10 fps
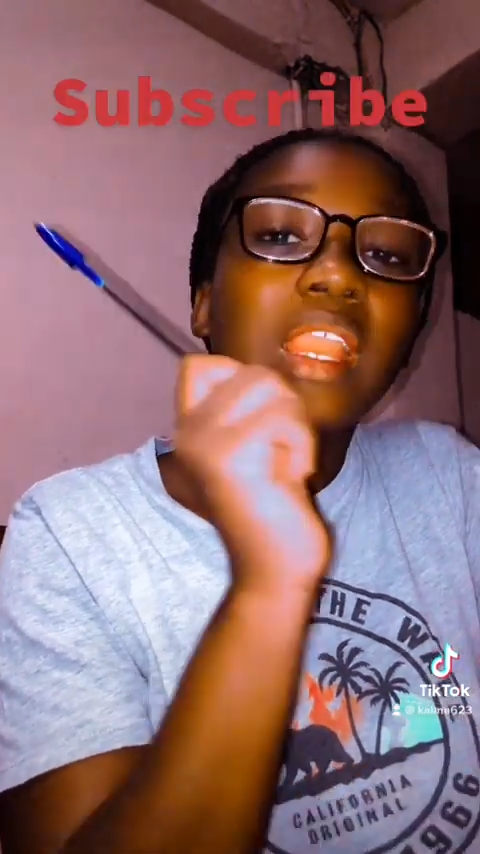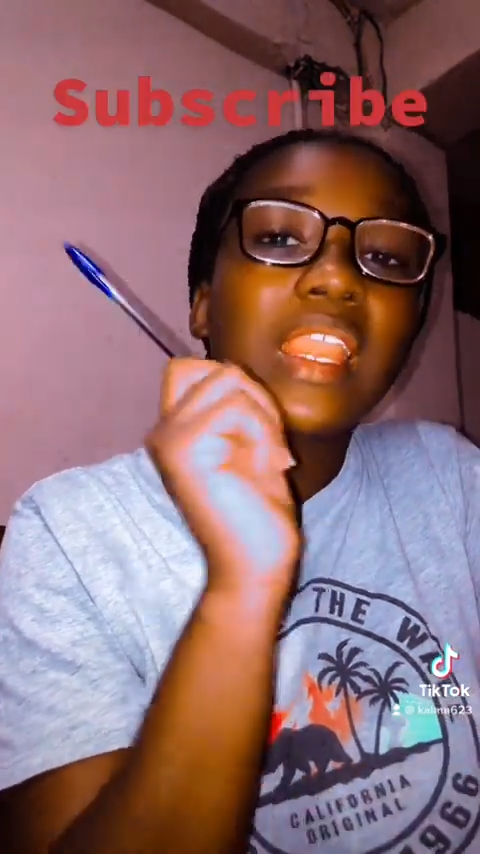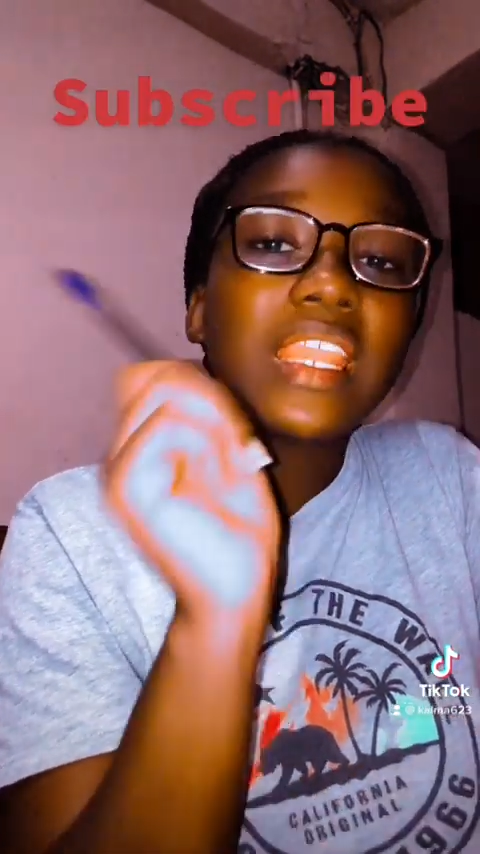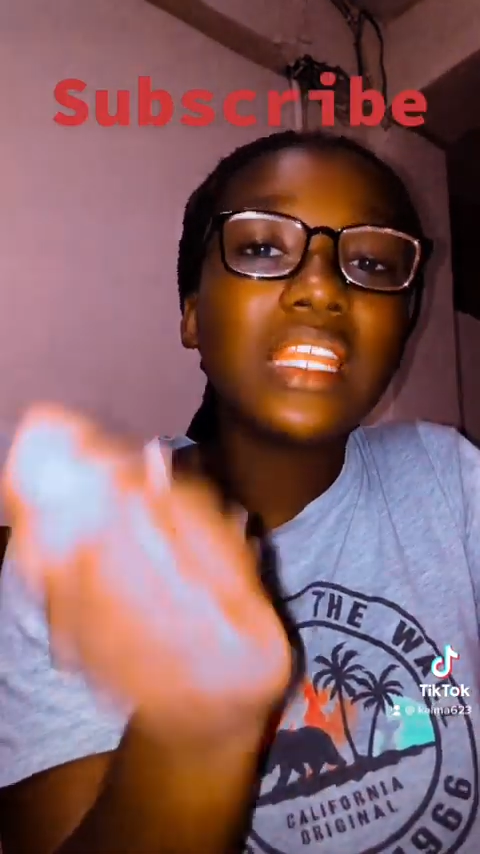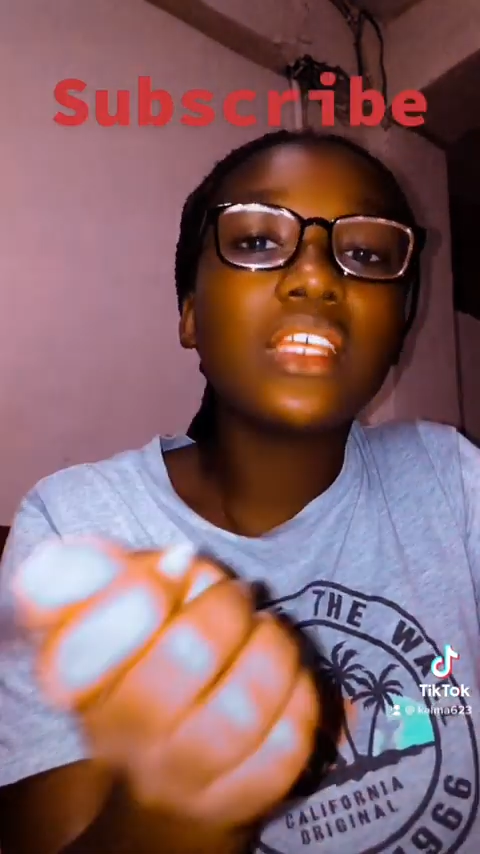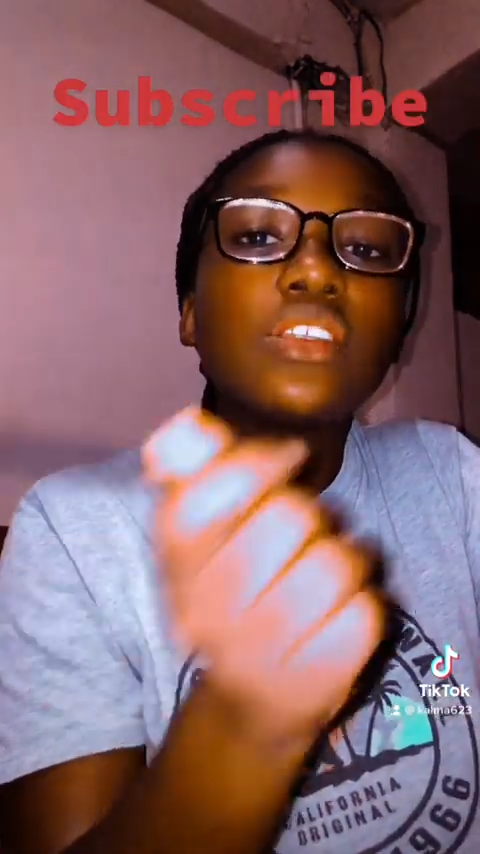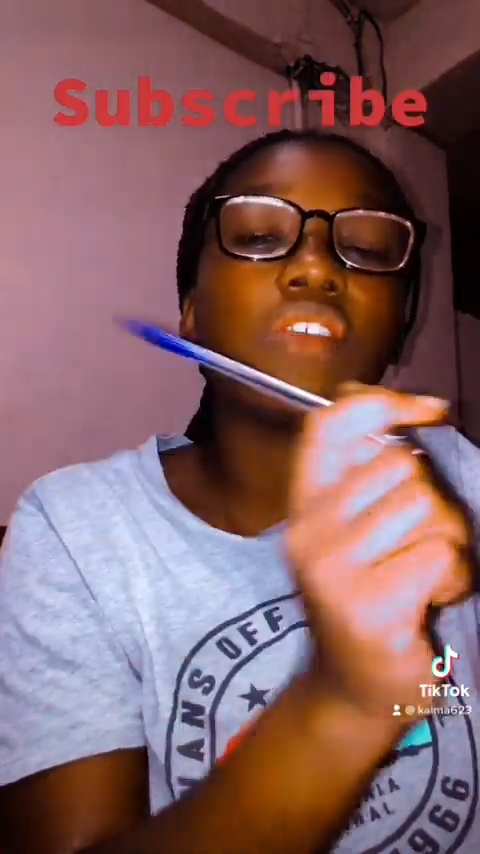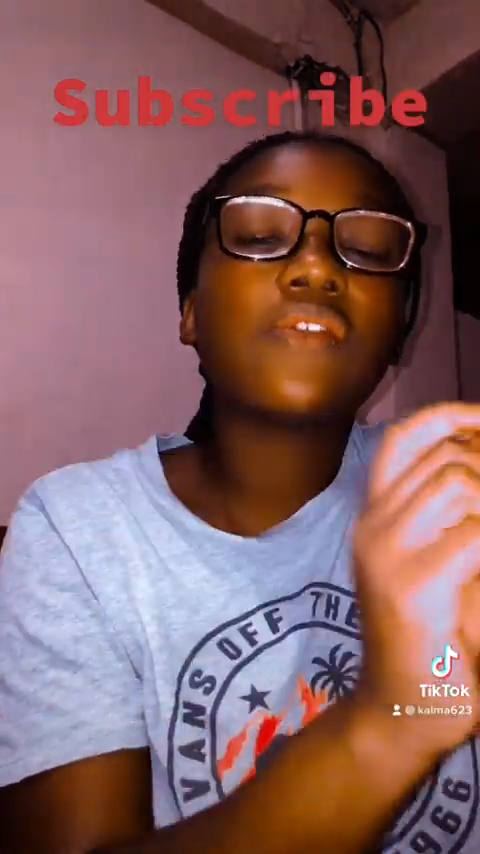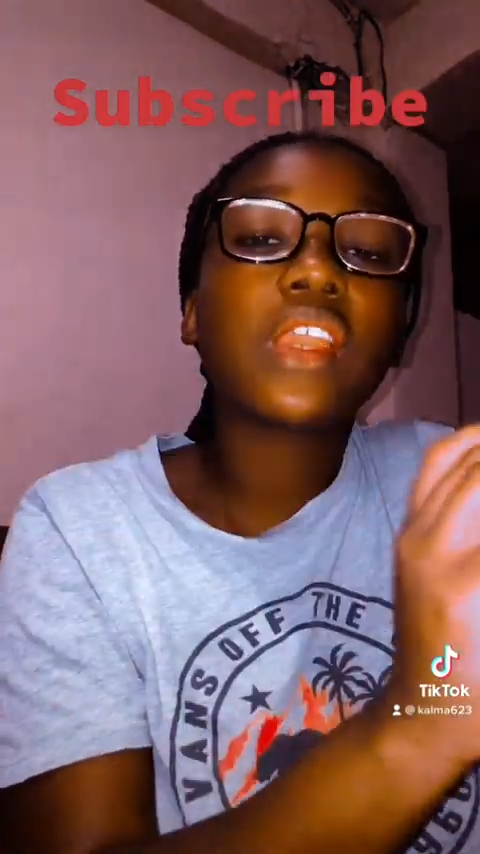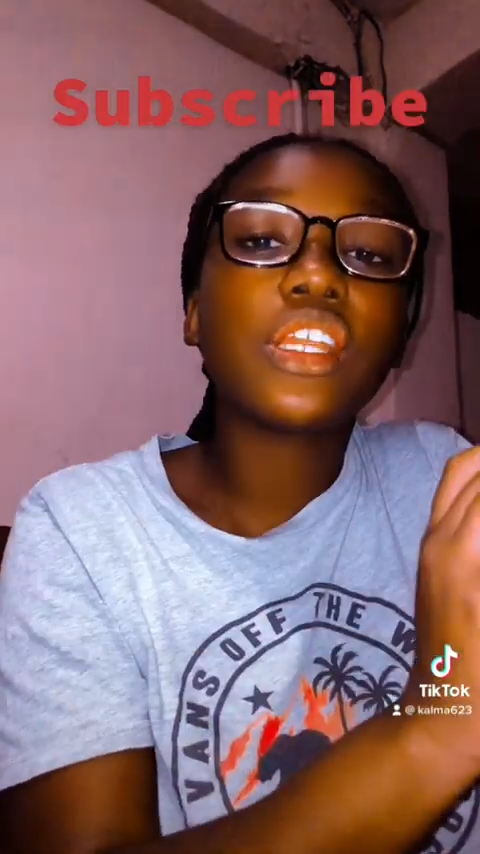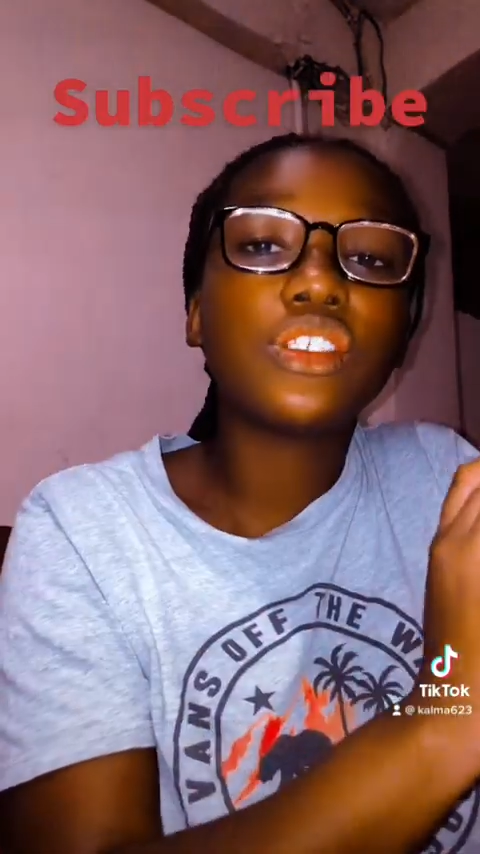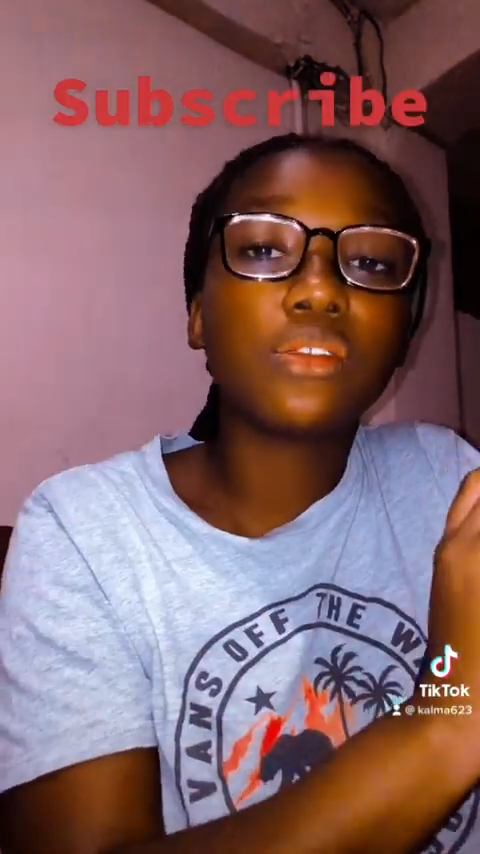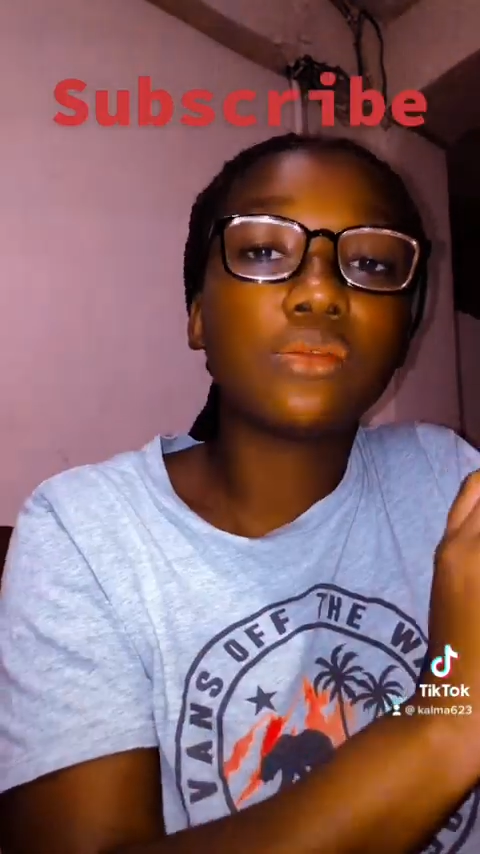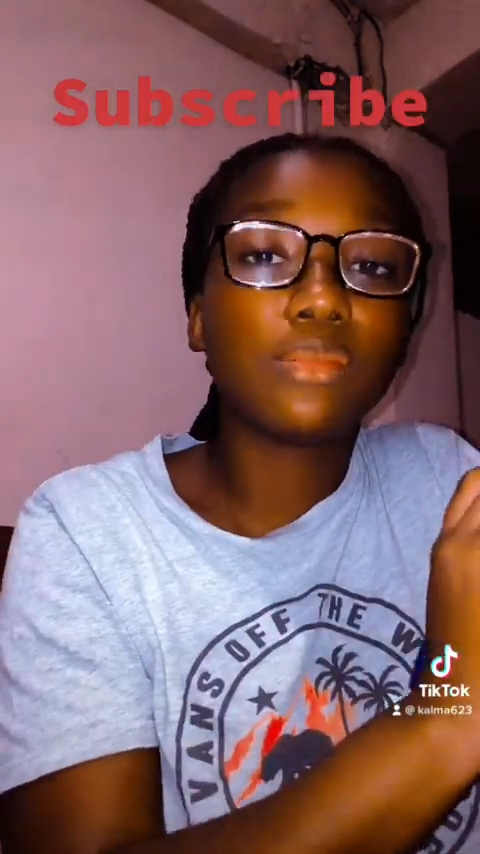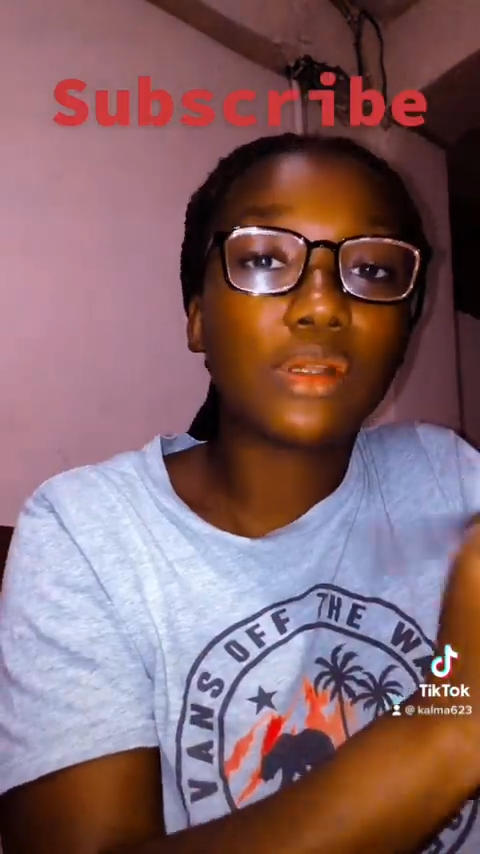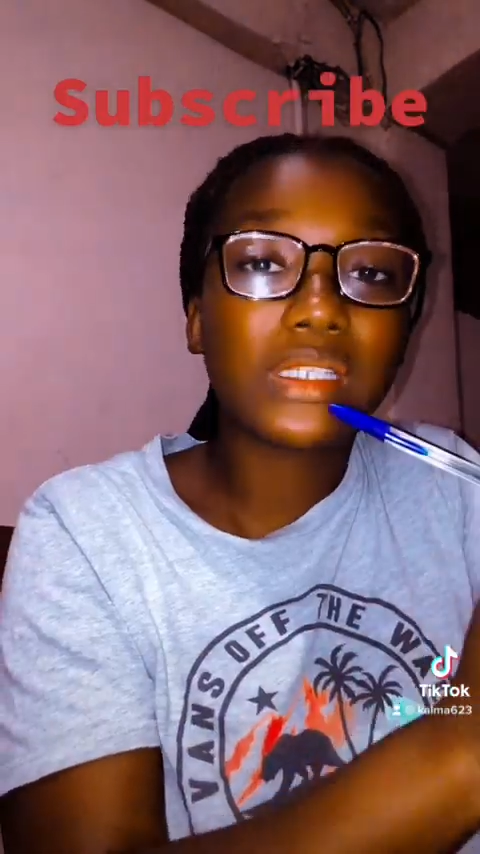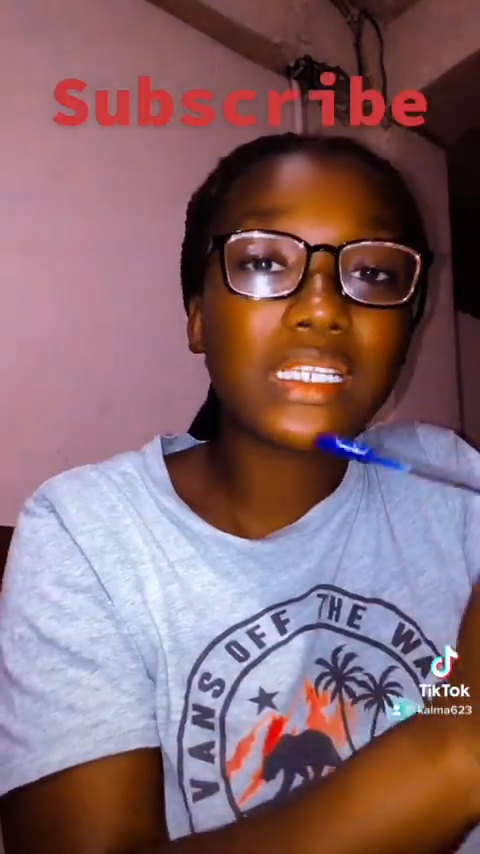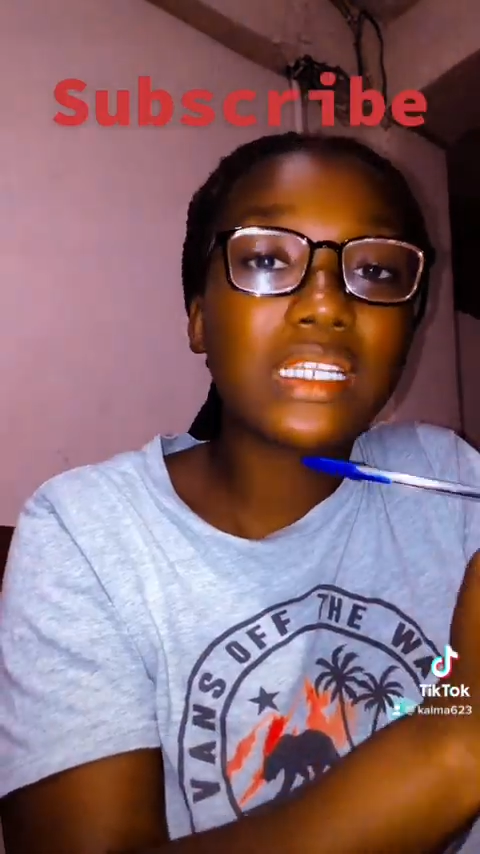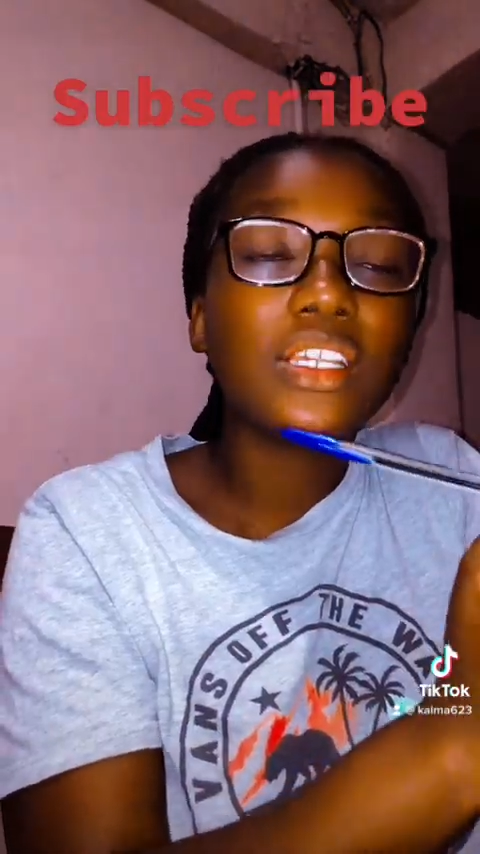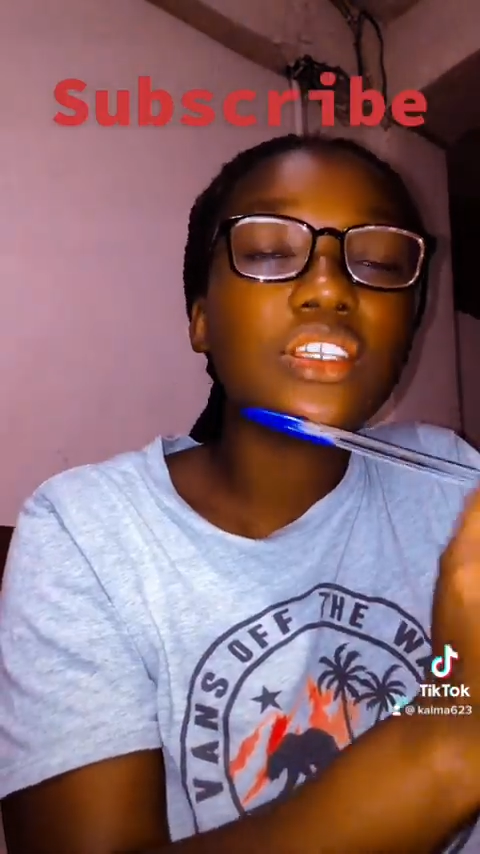hit the notification button,